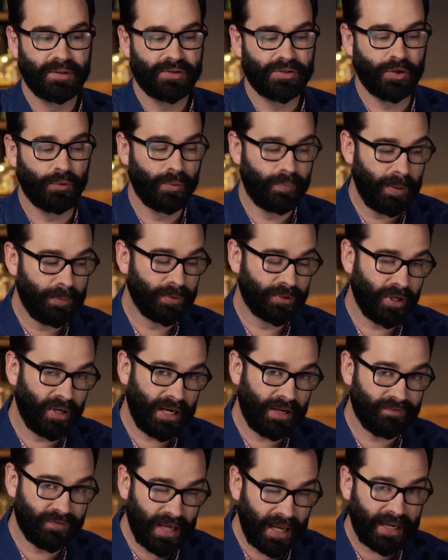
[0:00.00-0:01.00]
So when people
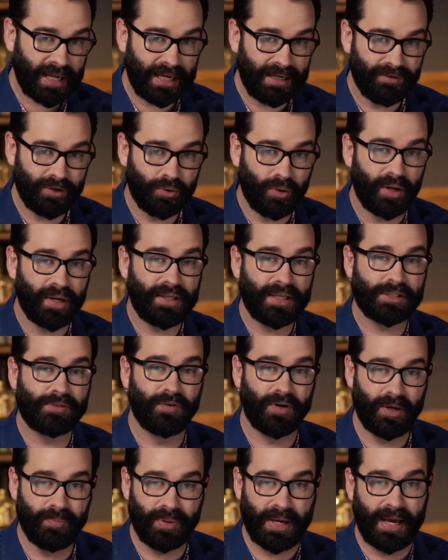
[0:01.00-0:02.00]
don't have that kind of equality, that's
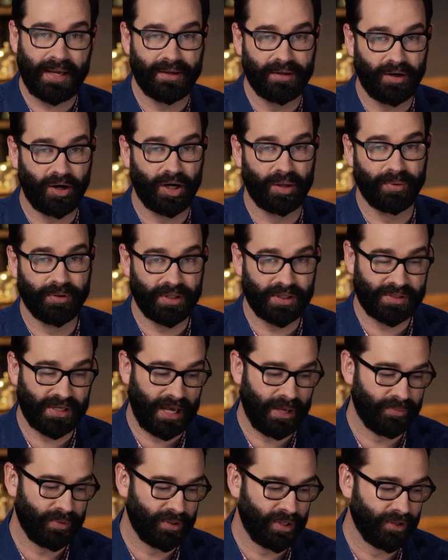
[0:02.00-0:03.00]
very bad and horrible things
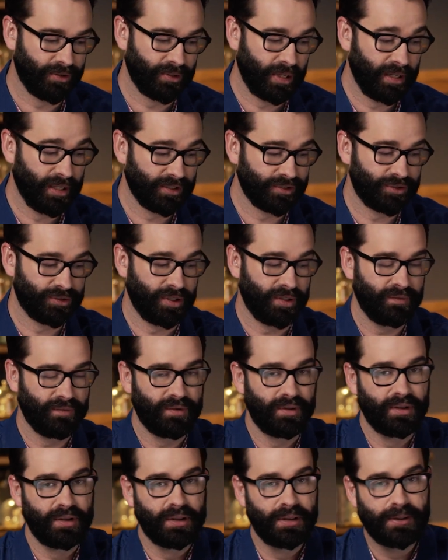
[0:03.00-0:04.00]
happen all throughout history.
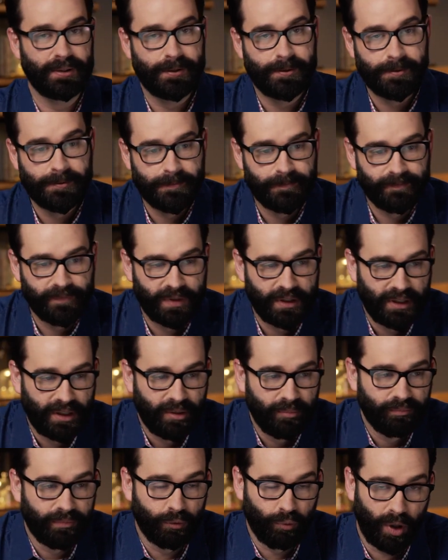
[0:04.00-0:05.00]

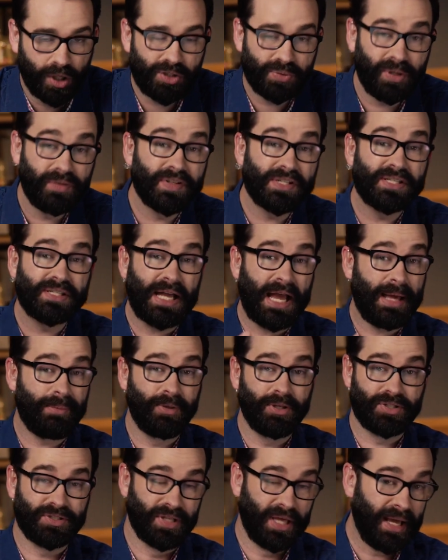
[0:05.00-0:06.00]
But once we've
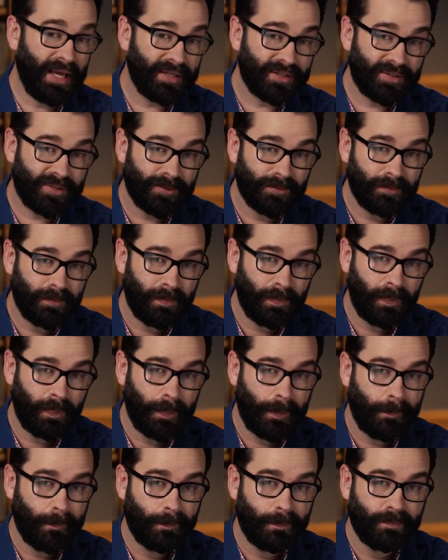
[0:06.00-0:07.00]
established that,
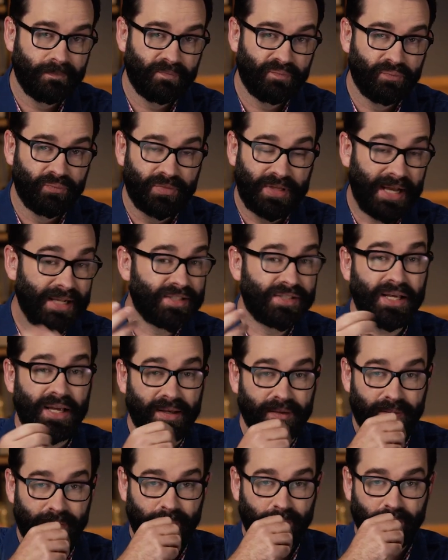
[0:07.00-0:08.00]
that's
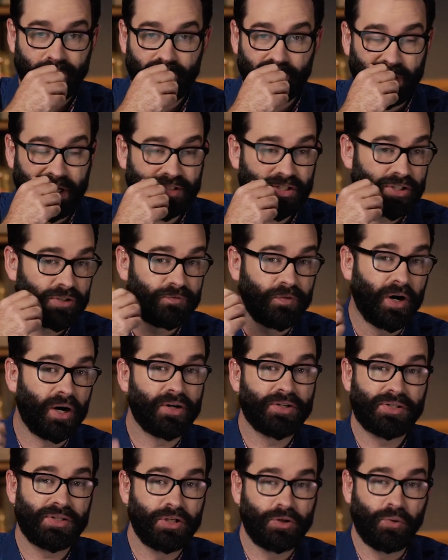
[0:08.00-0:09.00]
it. That's as
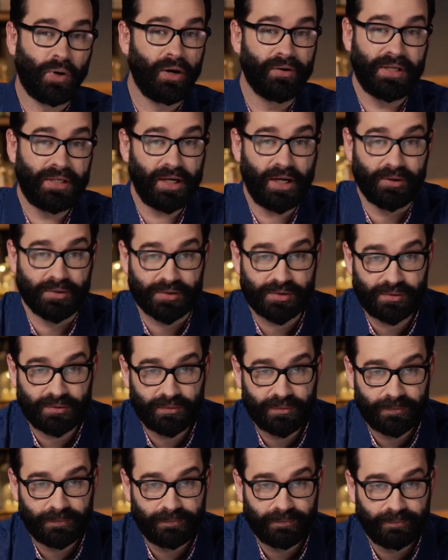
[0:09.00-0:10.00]
far as equality goes.
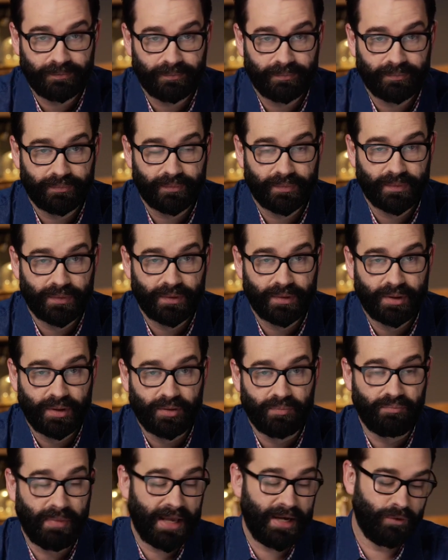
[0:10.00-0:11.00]

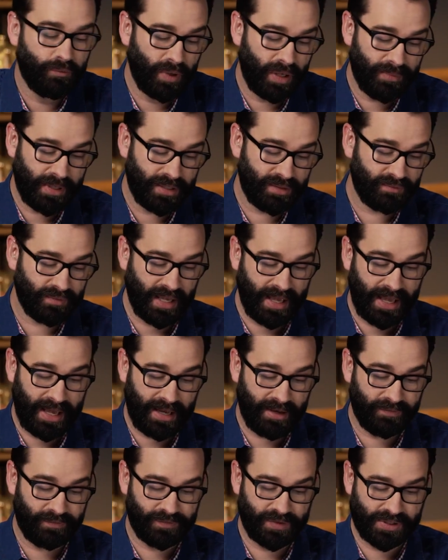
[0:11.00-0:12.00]
Men and women
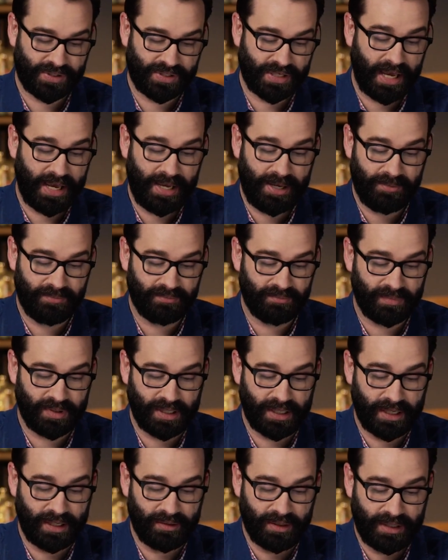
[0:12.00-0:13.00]
have the same
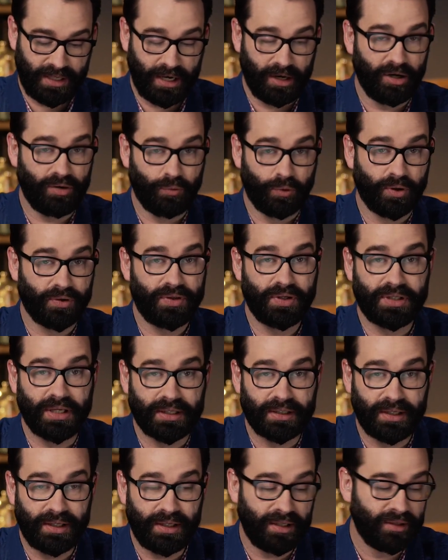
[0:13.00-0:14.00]
uh, inherent worth and
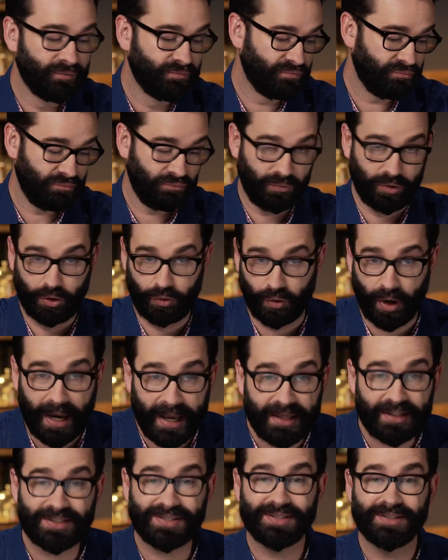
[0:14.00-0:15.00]
dignity.
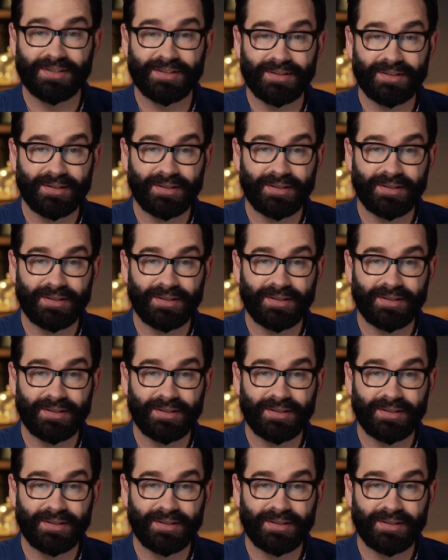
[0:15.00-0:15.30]
Great.